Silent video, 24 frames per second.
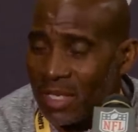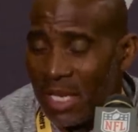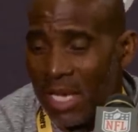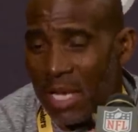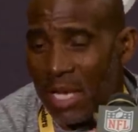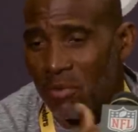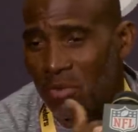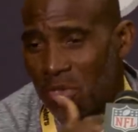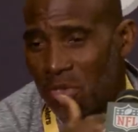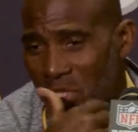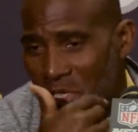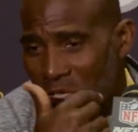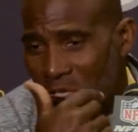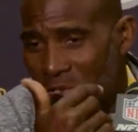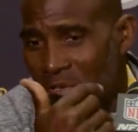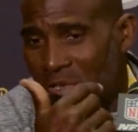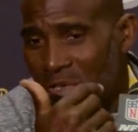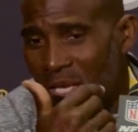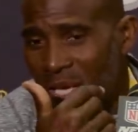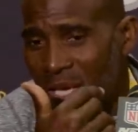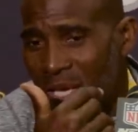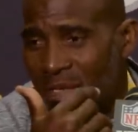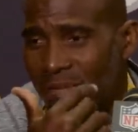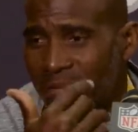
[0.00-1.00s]
And when you do
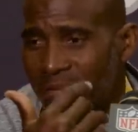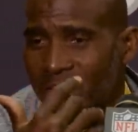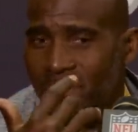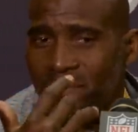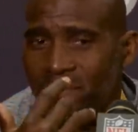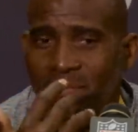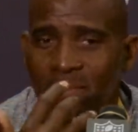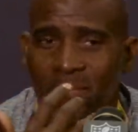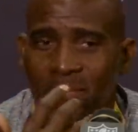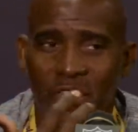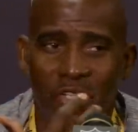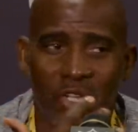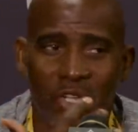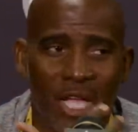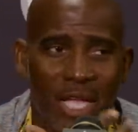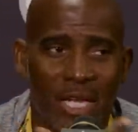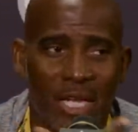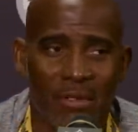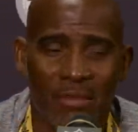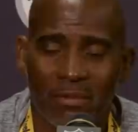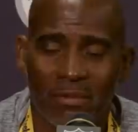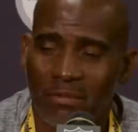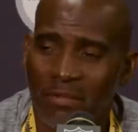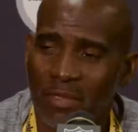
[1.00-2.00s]
that, you
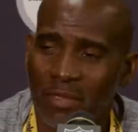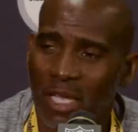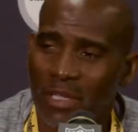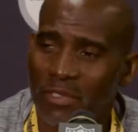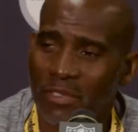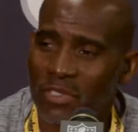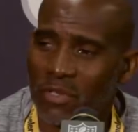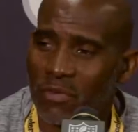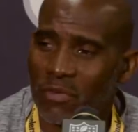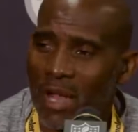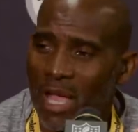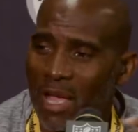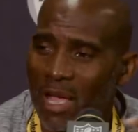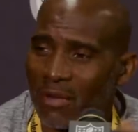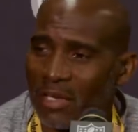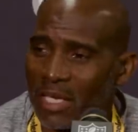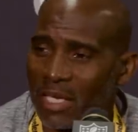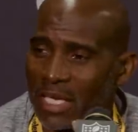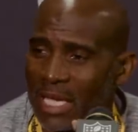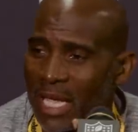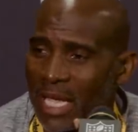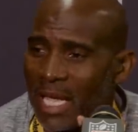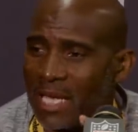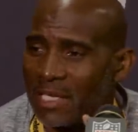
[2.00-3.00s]
got a
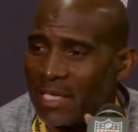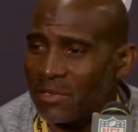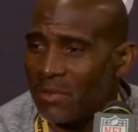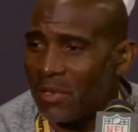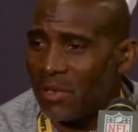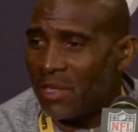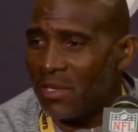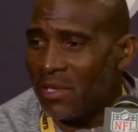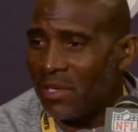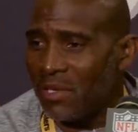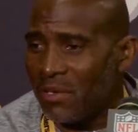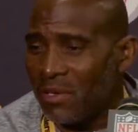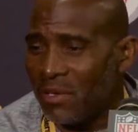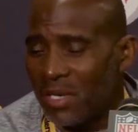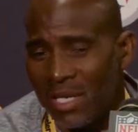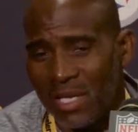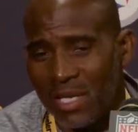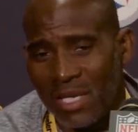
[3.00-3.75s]
surrounding cast with you.